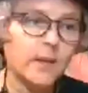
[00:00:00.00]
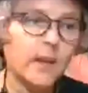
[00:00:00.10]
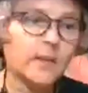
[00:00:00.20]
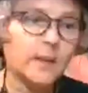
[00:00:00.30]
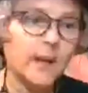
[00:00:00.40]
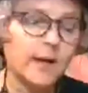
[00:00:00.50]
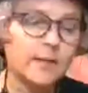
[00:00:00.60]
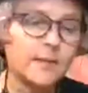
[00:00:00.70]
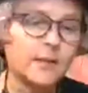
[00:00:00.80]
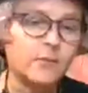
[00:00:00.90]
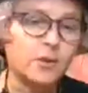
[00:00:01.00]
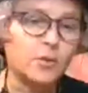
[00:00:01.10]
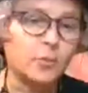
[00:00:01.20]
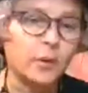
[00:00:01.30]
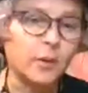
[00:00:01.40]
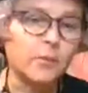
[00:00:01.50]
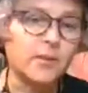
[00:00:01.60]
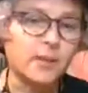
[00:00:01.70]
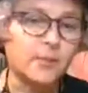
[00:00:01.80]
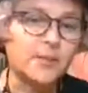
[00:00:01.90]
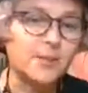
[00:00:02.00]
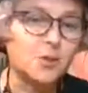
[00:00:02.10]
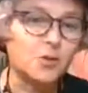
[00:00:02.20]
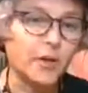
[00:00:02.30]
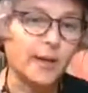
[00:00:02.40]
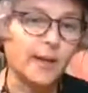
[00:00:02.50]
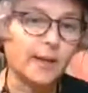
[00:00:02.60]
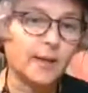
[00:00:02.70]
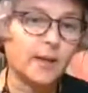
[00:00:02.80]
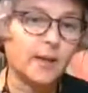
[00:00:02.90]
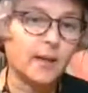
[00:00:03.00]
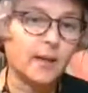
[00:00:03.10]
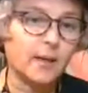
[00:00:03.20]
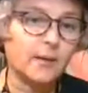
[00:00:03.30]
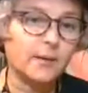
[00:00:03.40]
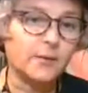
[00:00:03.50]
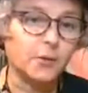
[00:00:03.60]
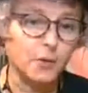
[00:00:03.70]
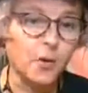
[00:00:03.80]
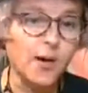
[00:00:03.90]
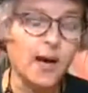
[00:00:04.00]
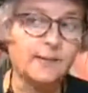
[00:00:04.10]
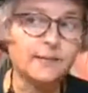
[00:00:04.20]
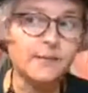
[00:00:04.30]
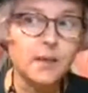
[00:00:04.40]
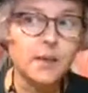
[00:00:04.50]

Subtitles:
they ask if you would be able to demonstrate your craft.